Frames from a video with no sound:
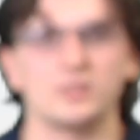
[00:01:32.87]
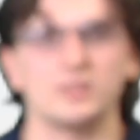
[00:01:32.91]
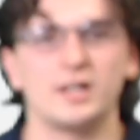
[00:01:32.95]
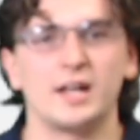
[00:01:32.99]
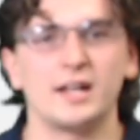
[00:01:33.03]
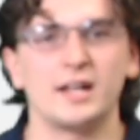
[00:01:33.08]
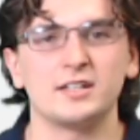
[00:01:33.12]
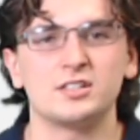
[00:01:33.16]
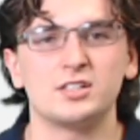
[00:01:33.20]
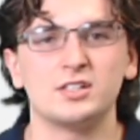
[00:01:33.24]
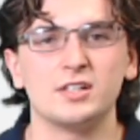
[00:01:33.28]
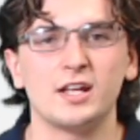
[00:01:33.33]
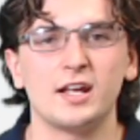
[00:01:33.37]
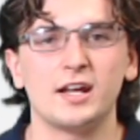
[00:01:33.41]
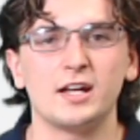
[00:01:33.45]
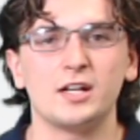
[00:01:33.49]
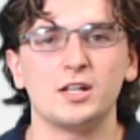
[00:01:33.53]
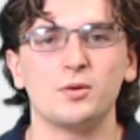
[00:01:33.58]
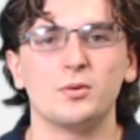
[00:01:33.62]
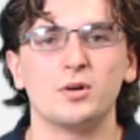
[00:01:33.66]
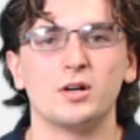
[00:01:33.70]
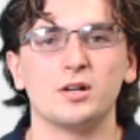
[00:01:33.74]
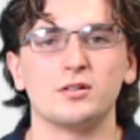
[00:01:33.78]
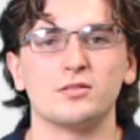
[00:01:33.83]
in
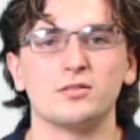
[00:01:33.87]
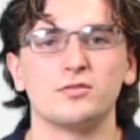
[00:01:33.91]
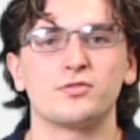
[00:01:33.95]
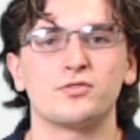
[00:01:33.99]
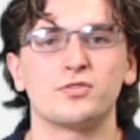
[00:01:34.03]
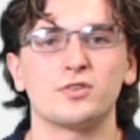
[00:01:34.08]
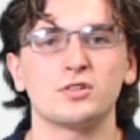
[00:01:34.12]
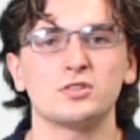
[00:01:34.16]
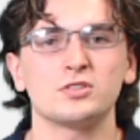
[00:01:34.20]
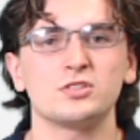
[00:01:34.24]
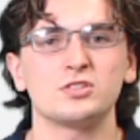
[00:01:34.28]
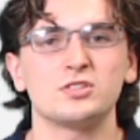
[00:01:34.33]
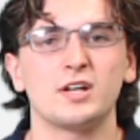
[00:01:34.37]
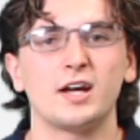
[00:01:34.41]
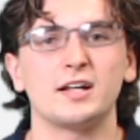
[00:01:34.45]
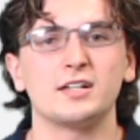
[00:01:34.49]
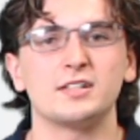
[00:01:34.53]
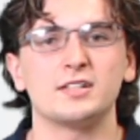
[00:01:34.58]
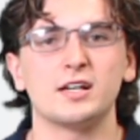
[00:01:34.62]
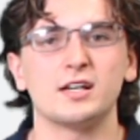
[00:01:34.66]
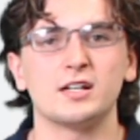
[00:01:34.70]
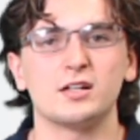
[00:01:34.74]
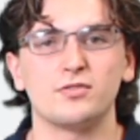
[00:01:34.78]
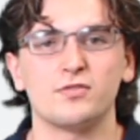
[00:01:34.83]
1981 first
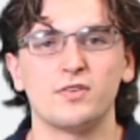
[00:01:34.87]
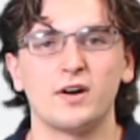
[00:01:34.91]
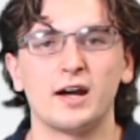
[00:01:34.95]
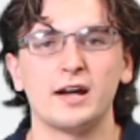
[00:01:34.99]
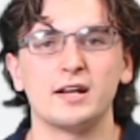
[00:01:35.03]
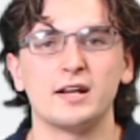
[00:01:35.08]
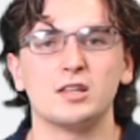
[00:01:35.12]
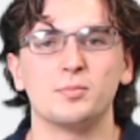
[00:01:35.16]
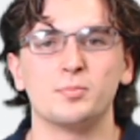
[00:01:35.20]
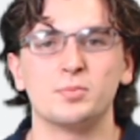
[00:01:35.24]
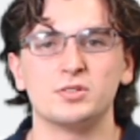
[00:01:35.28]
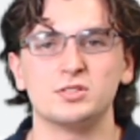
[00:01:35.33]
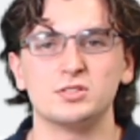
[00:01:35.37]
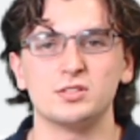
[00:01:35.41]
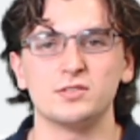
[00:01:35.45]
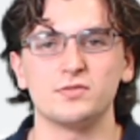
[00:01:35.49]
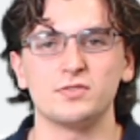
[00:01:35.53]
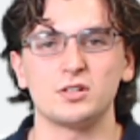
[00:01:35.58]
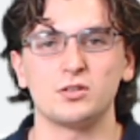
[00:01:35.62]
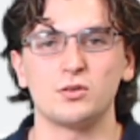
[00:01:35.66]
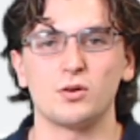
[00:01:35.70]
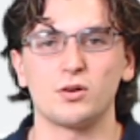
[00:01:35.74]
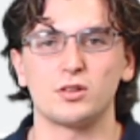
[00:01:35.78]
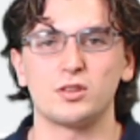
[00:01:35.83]
identified the
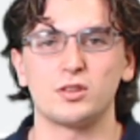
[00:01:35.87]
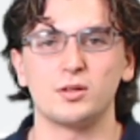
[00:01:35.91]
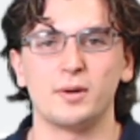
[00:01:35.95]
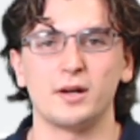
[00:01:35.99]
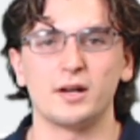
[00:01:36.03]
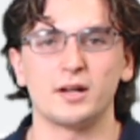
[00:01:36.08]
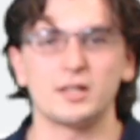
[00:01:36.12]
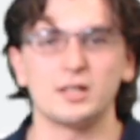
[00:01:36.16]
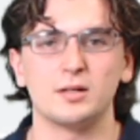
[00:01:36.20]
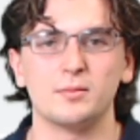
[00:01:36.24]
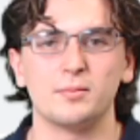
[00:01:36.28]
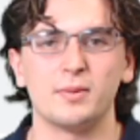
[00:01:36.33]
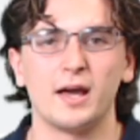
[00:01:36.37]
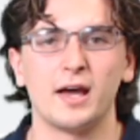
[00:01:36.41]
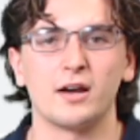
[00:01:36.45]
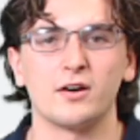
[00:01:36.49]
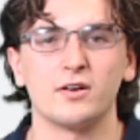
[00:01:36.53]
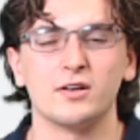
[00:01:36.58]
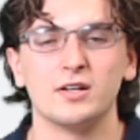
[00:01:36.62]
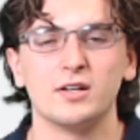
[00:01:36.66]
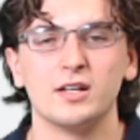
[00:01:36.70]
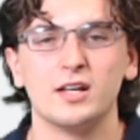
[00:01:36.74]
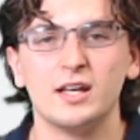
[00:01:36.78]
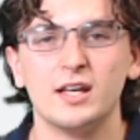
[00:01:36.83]
Pacific North American
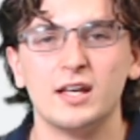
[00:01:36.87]
pattern